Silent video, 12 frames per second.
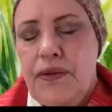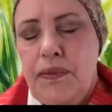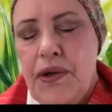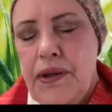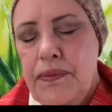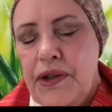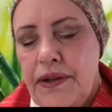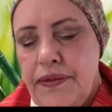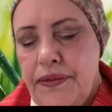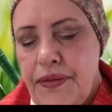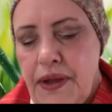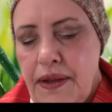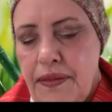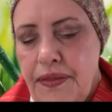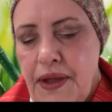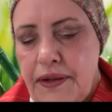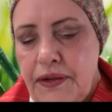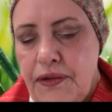Barbara.
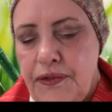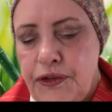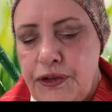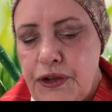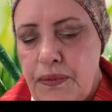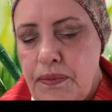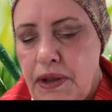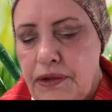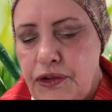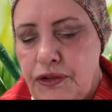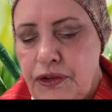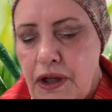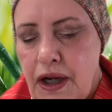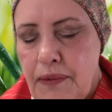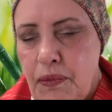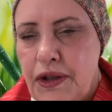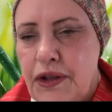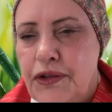Thank you so much. I
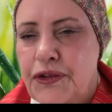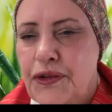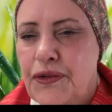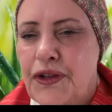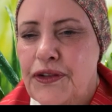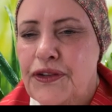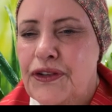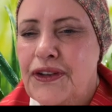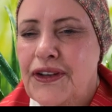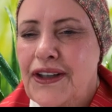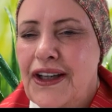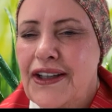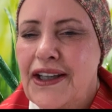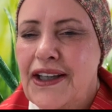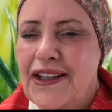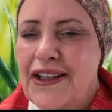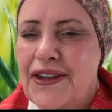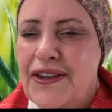want to do this
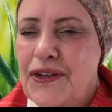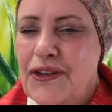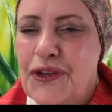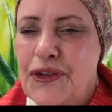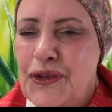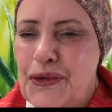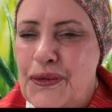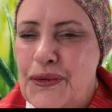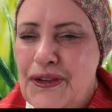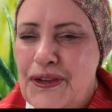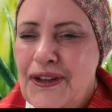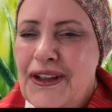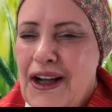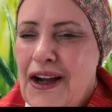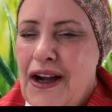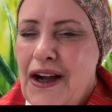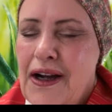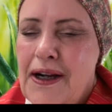again soon.
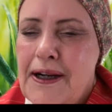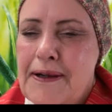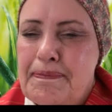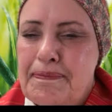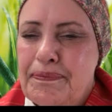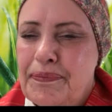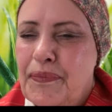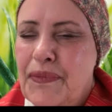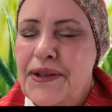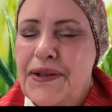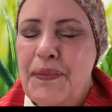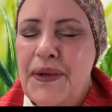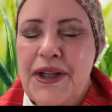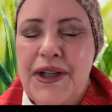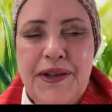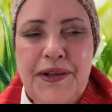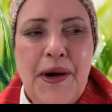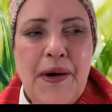Um, we we
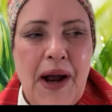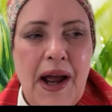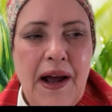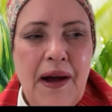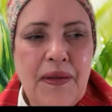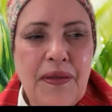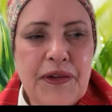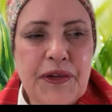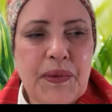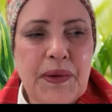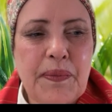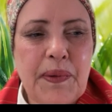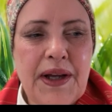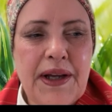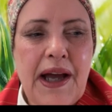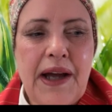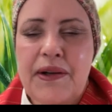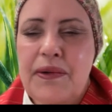didn't know how this would play
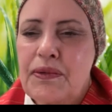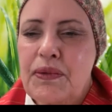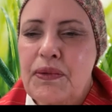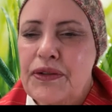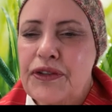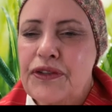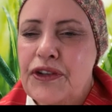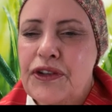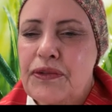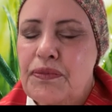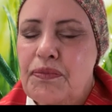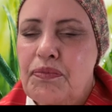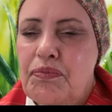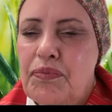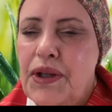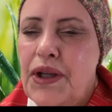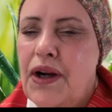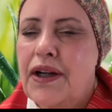out. It was just
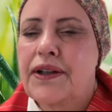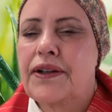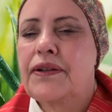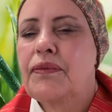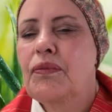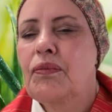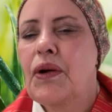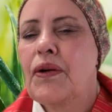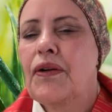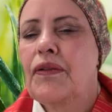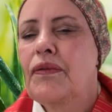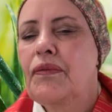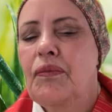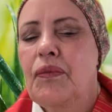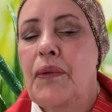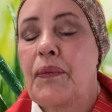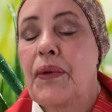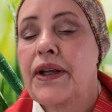beyond what
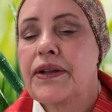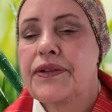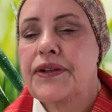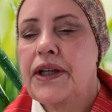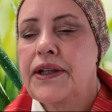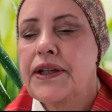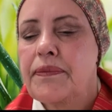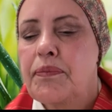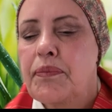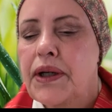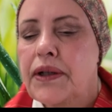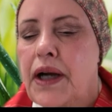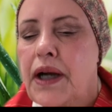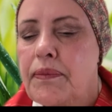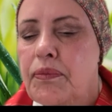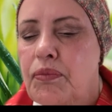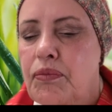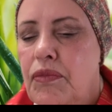what we intended, but
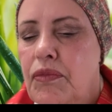I'm